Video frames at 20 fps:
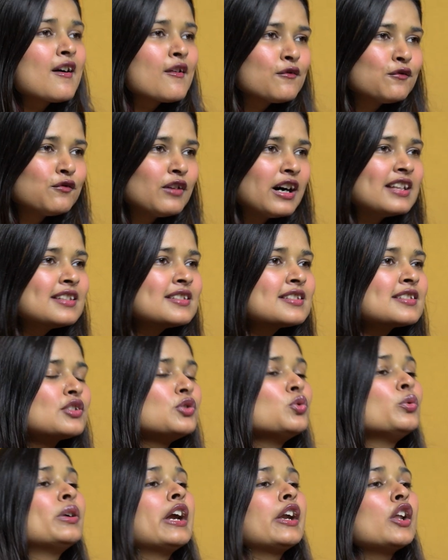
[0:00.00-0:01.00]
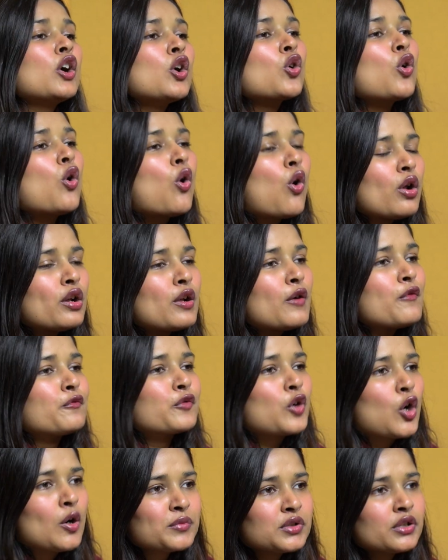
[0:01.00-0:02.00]
Once you get a call
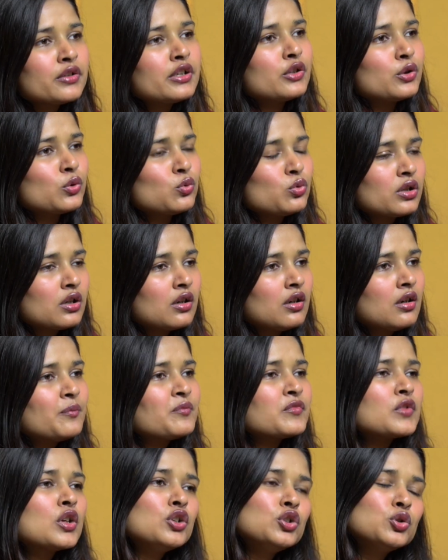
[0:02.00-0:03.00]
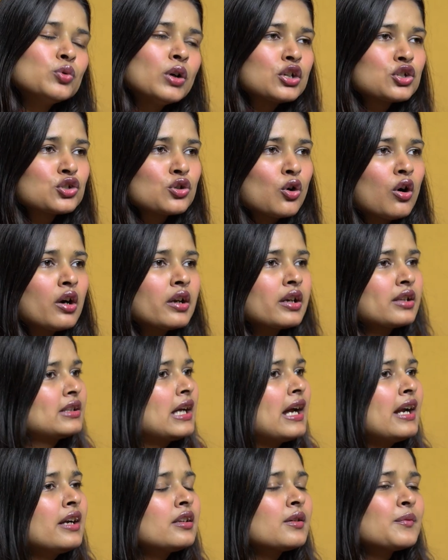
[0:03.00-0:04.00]
from the recruiter, you are sure
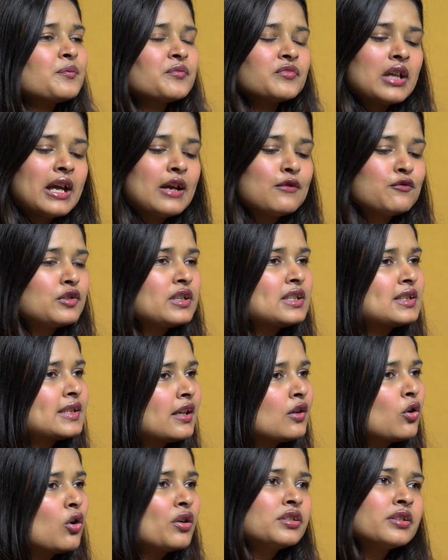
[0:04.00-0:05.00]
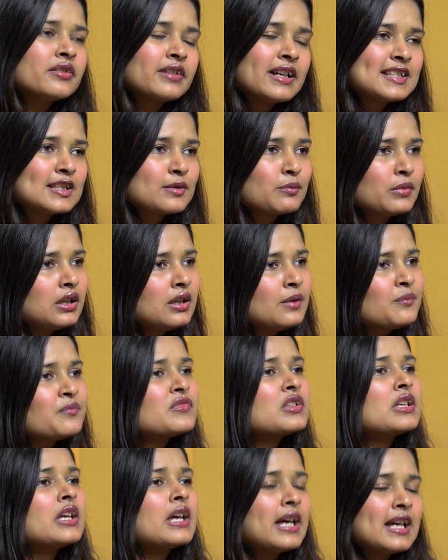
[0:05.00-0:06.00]
that everything on the resume
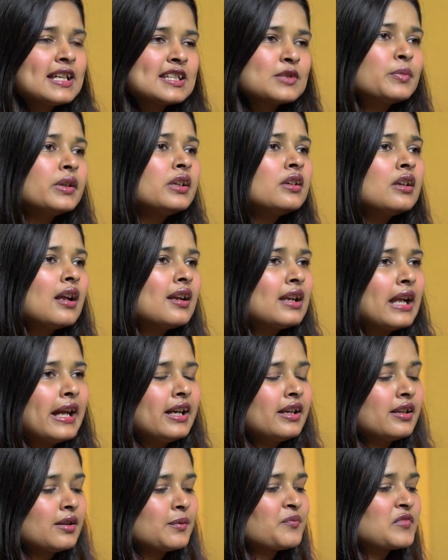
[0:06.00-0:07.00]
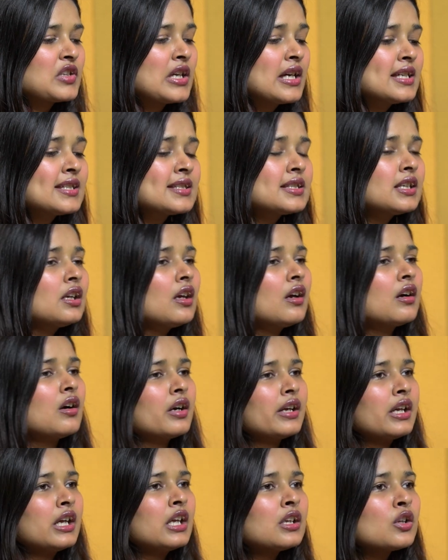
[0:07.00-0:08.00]
has been liked. See,
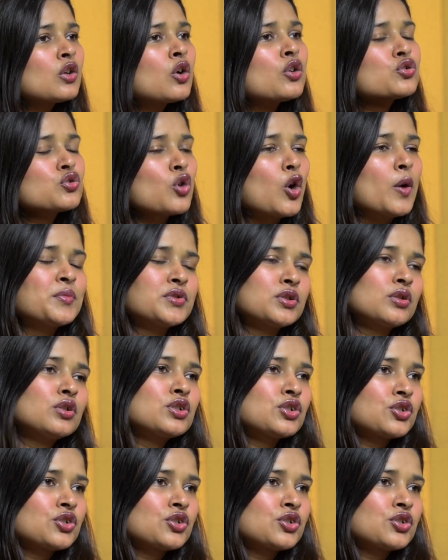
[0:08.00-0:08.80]
in your job search